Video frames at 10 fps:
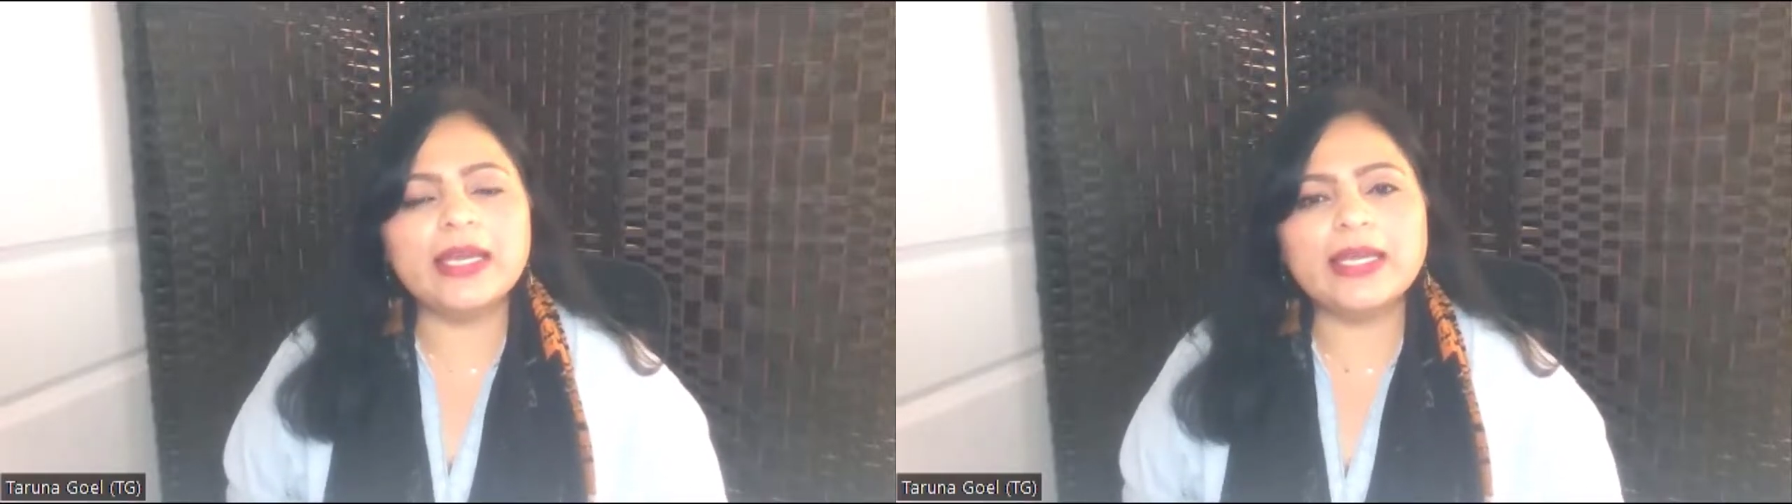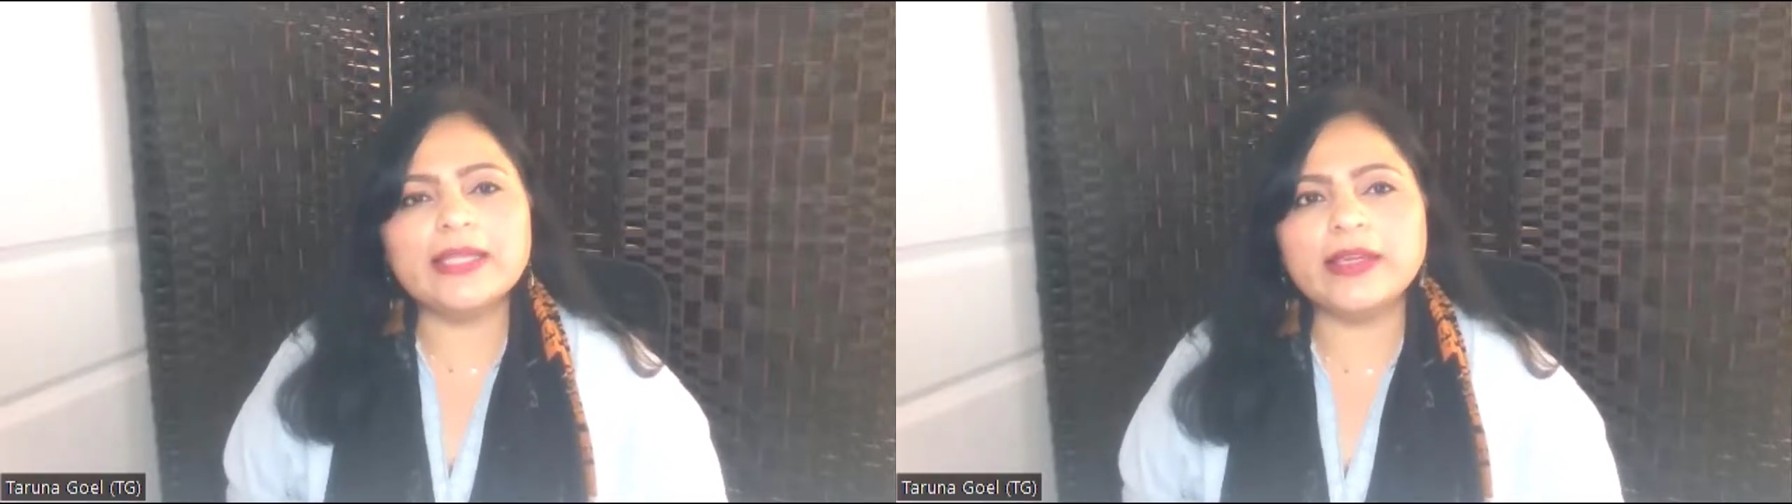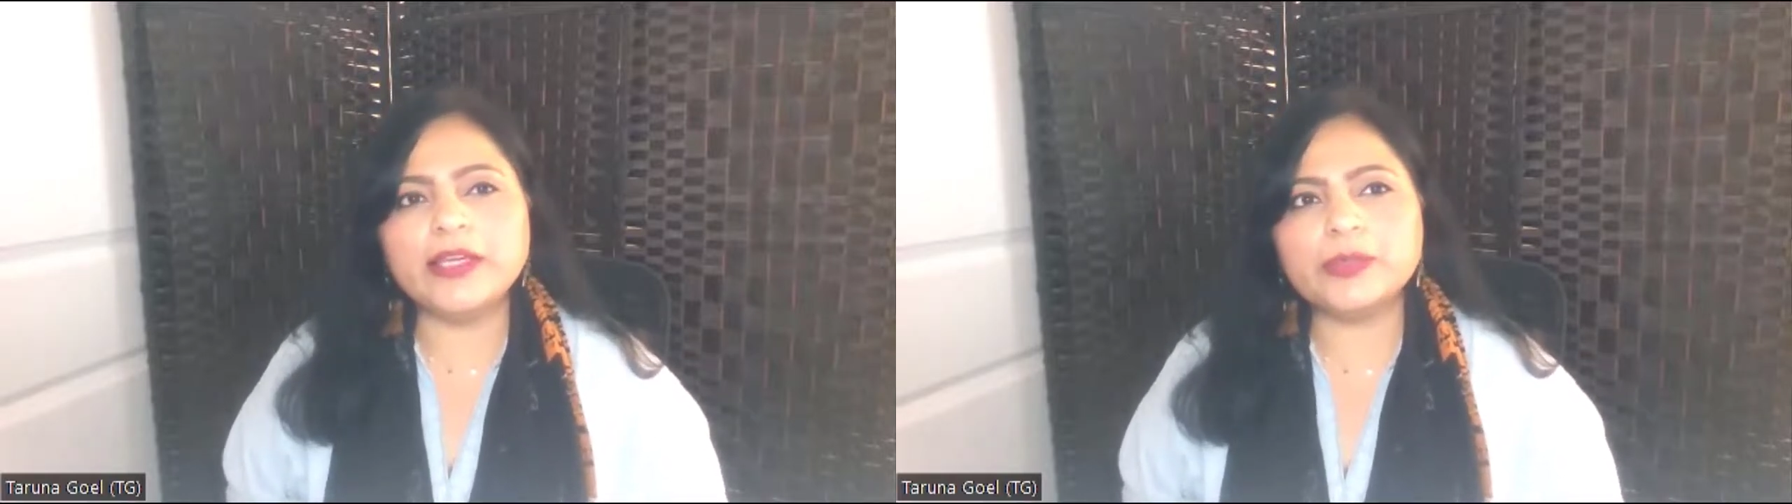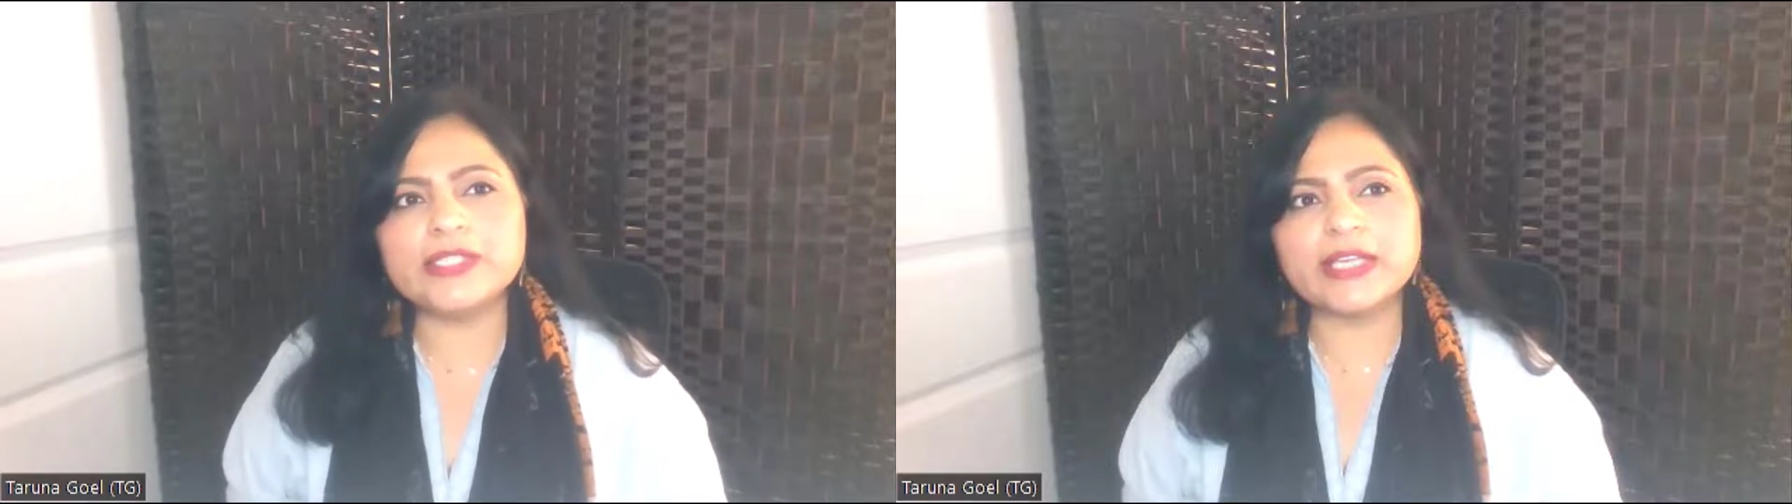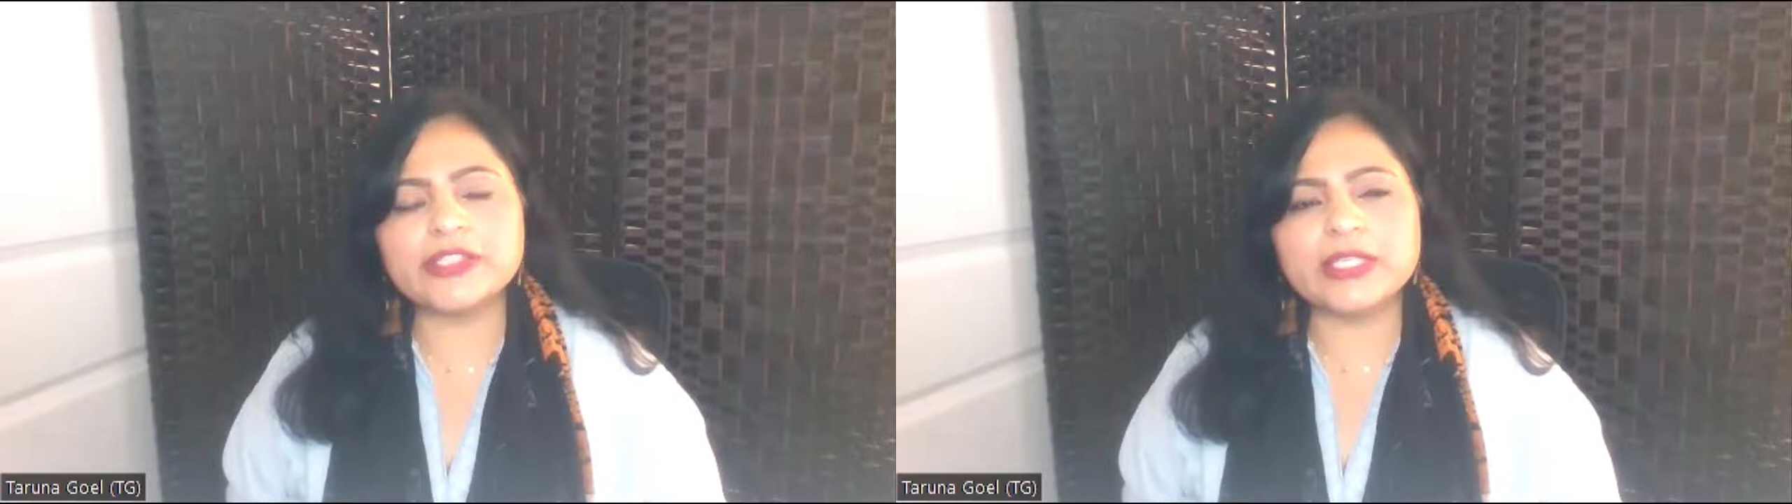and I think it
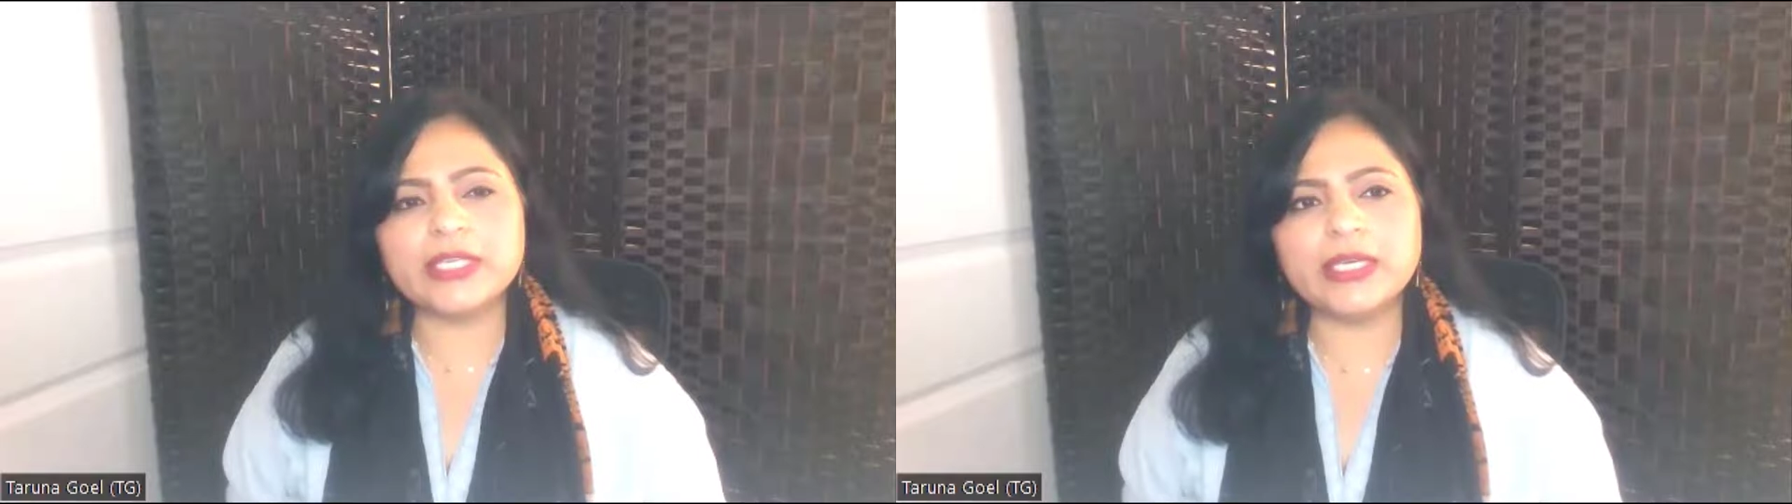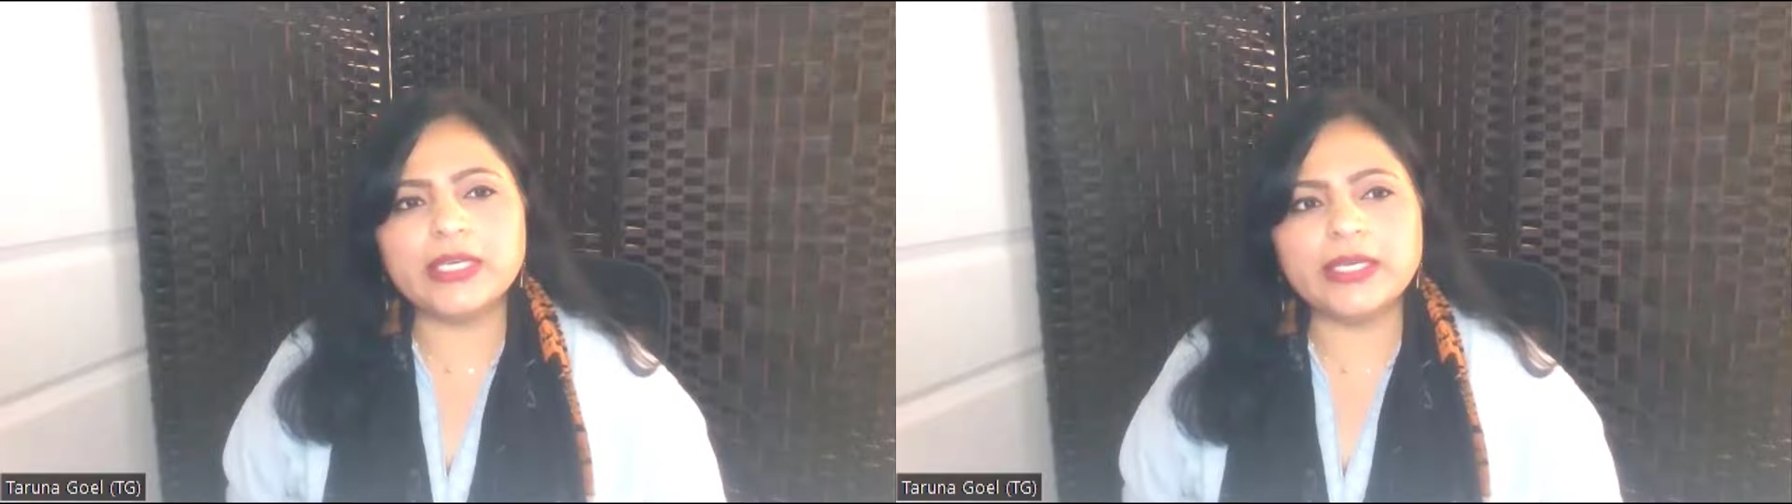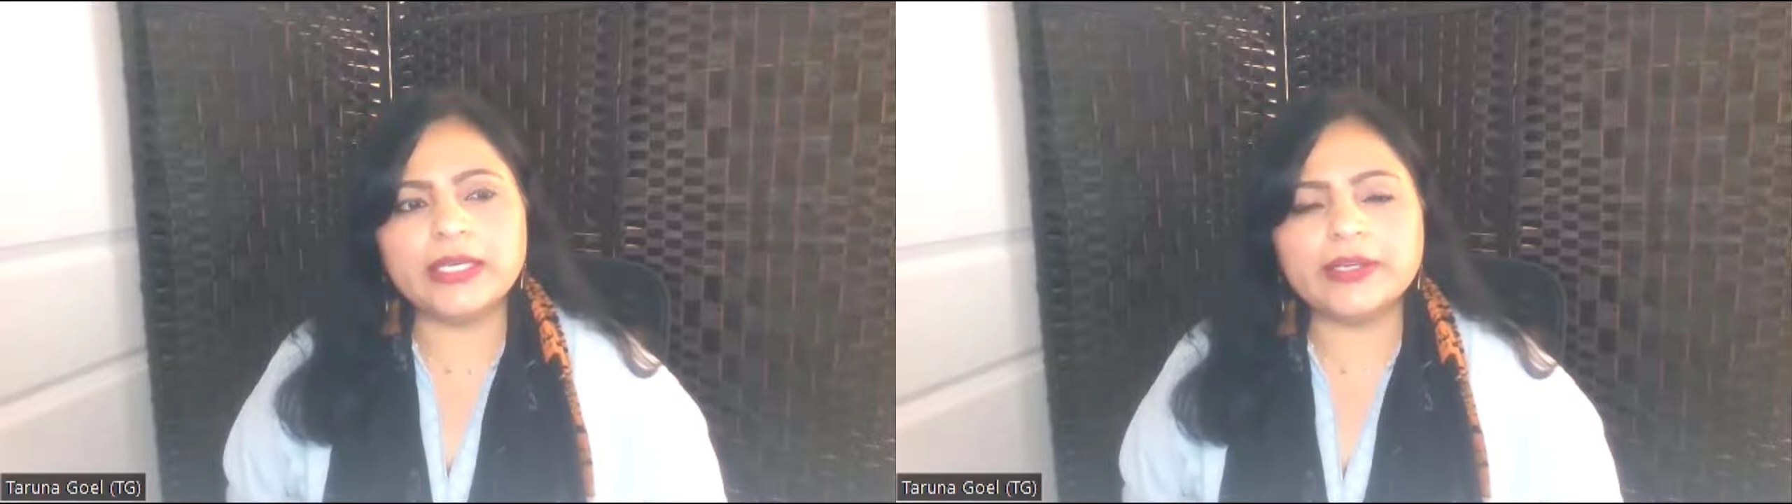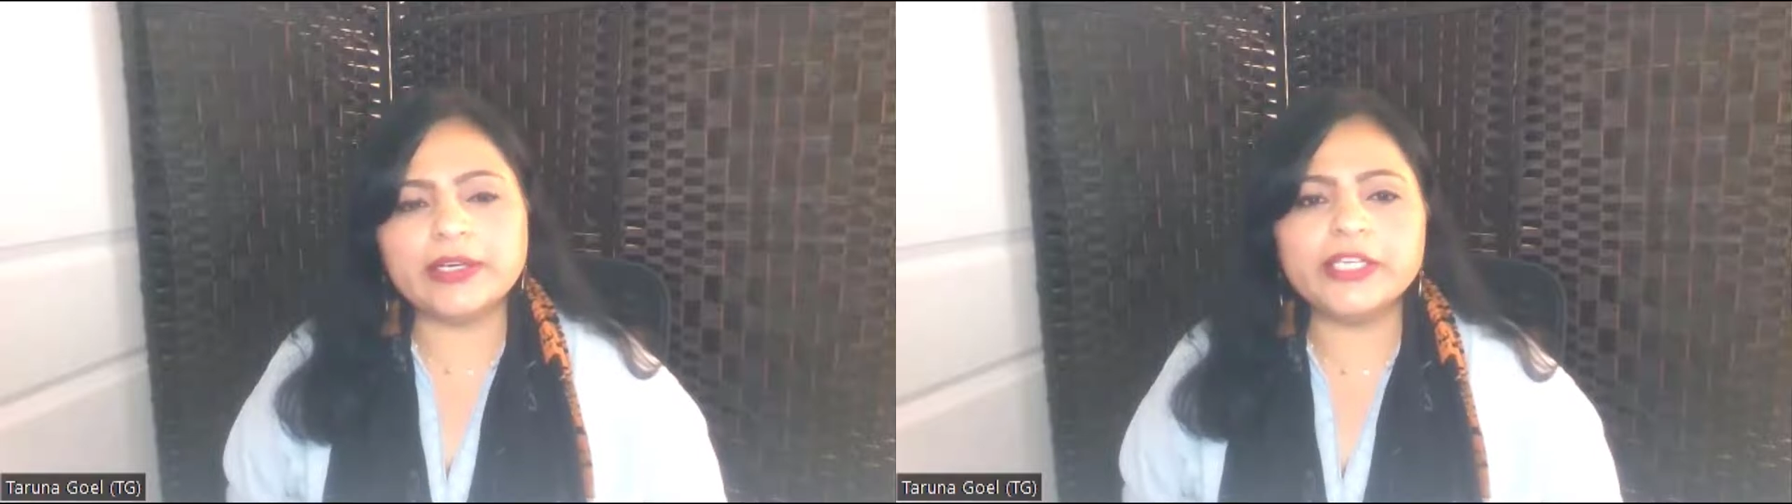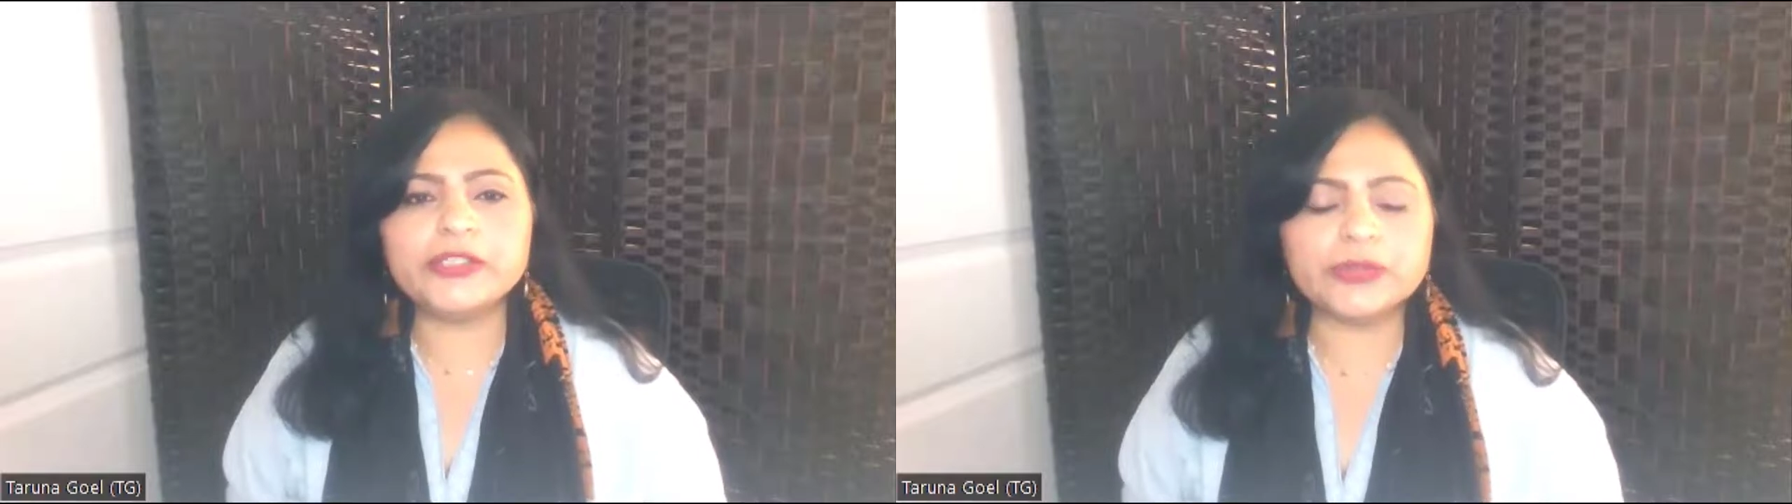was actually in early